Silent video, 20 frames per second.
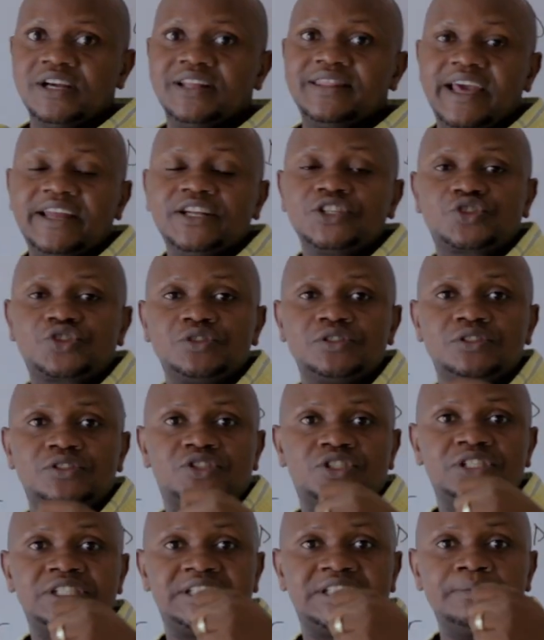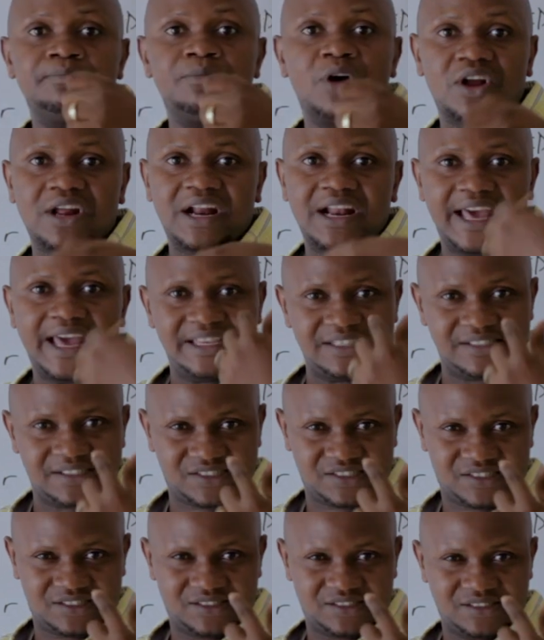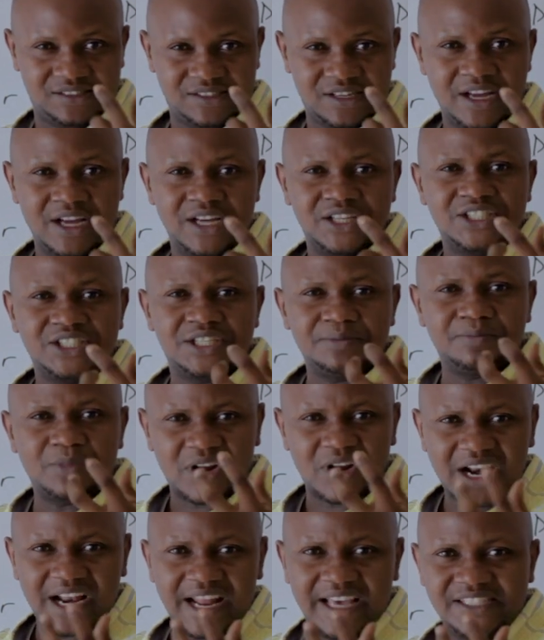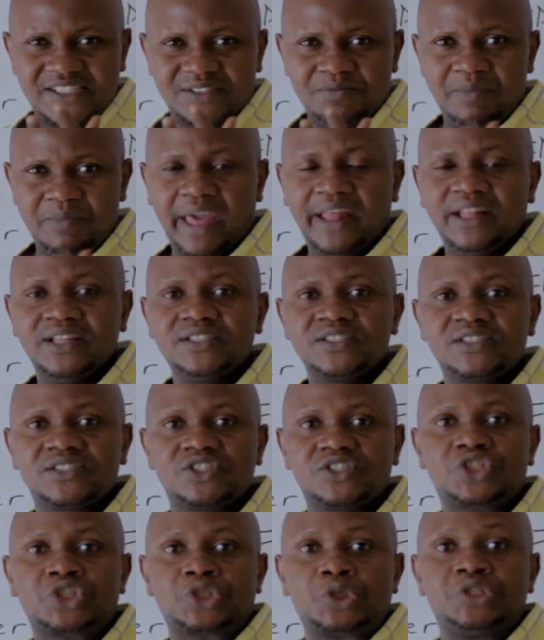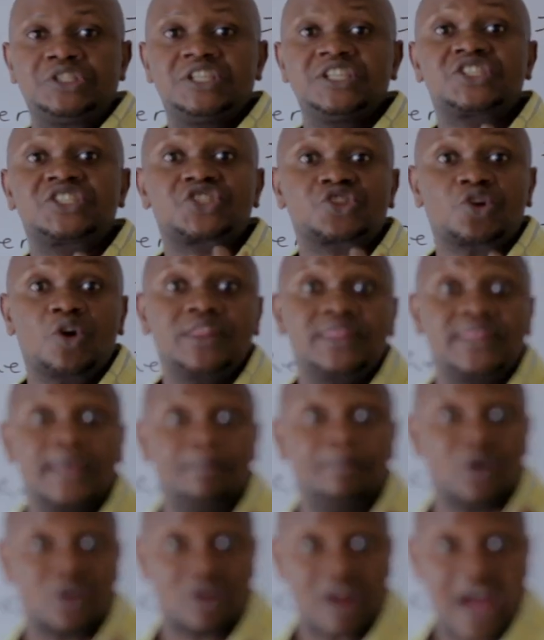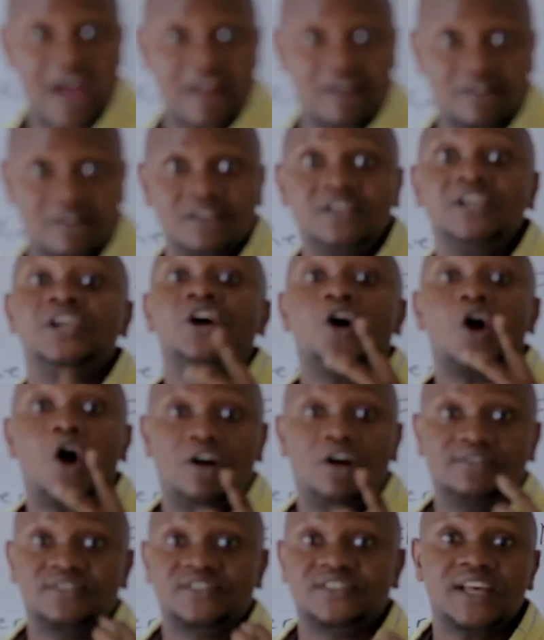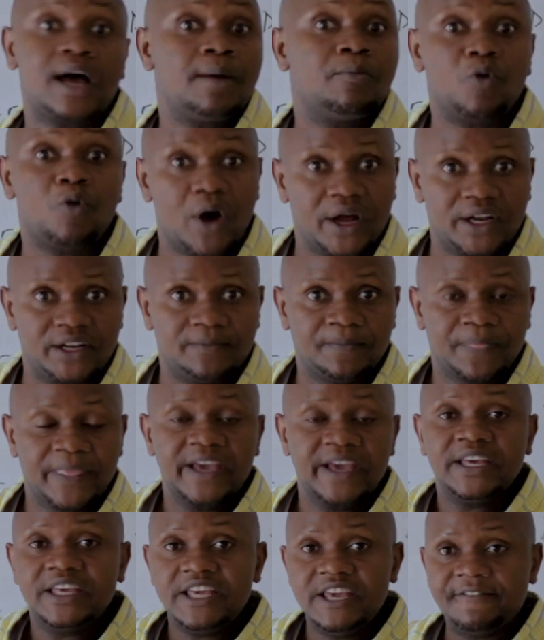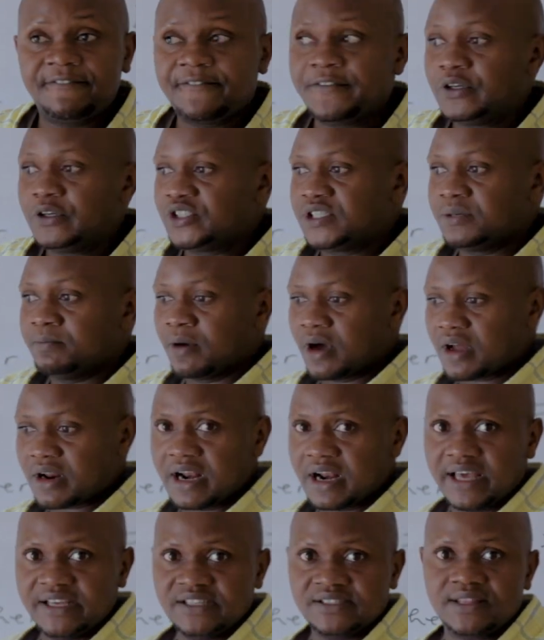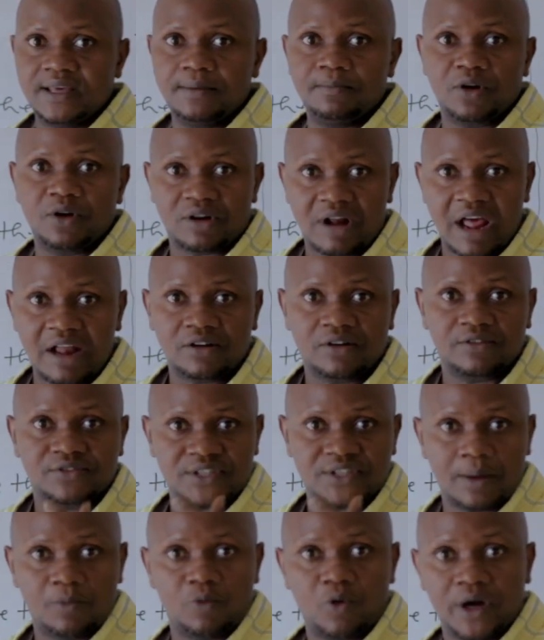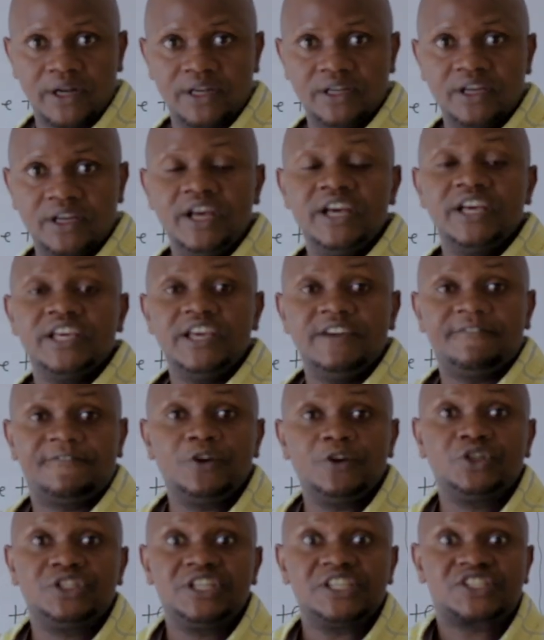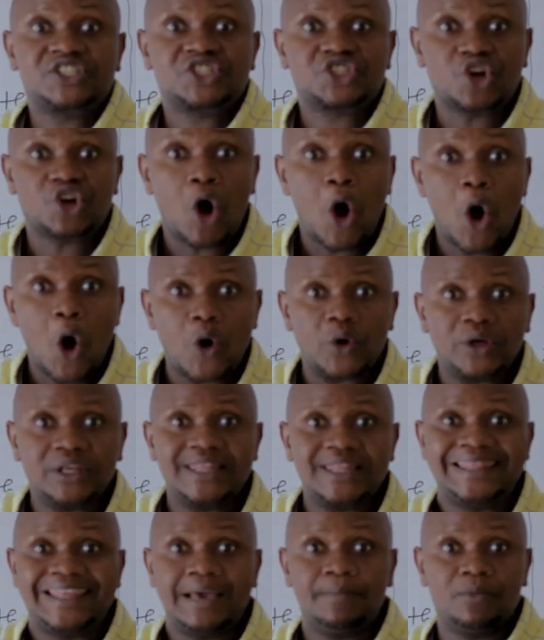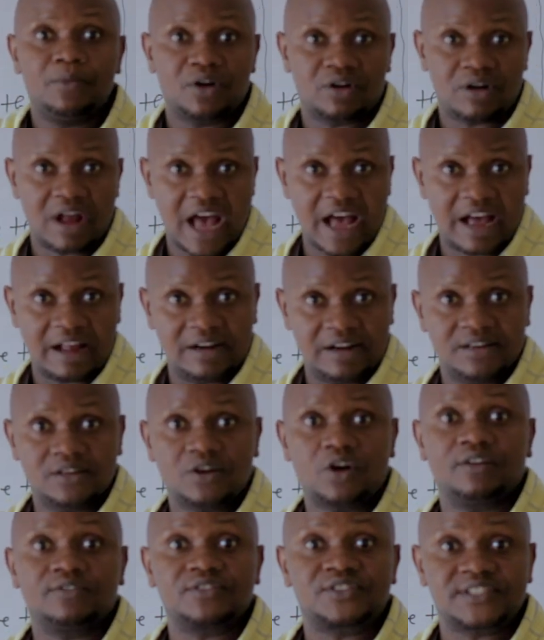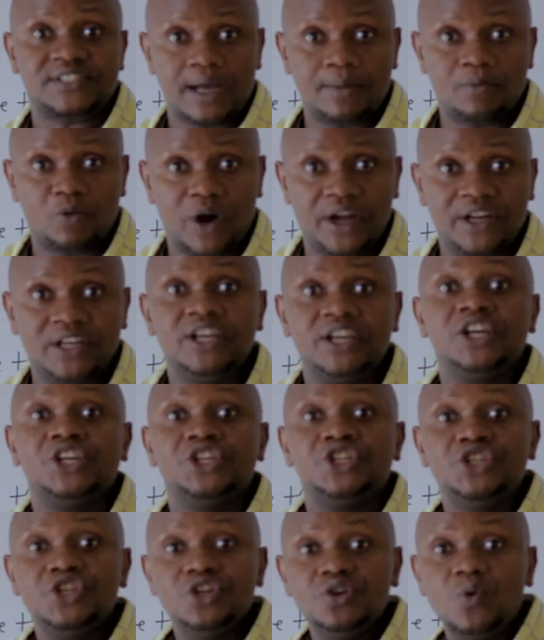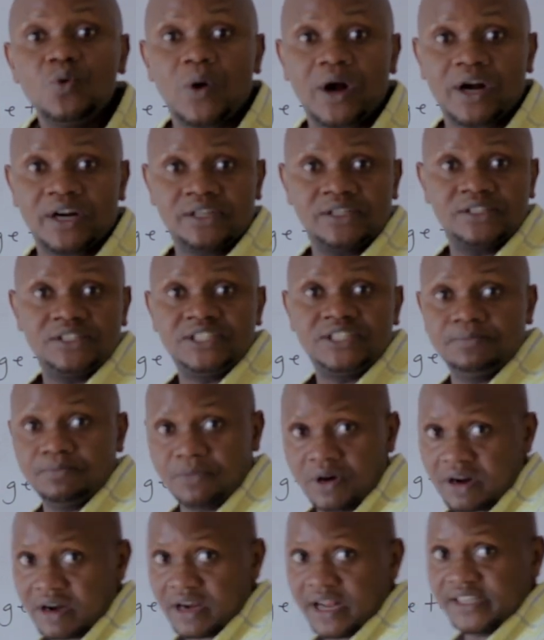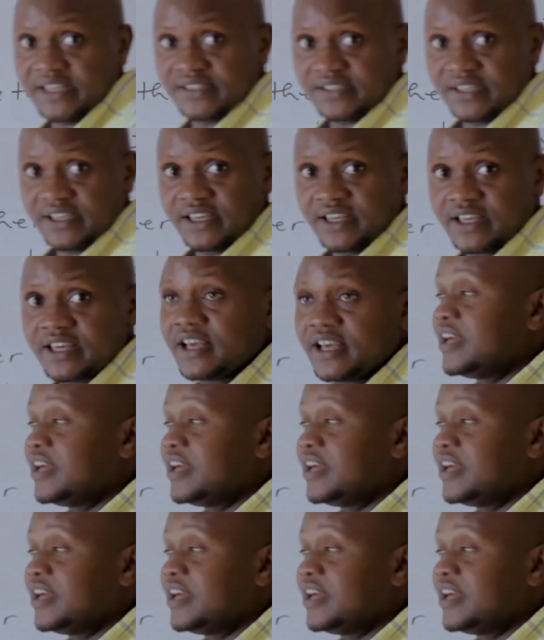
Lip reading: Then to demoralize. Demoralize means to destroy the morale of someone. If you demoralize the morale of someone, if you destroy the morale of someone, you are demoralizing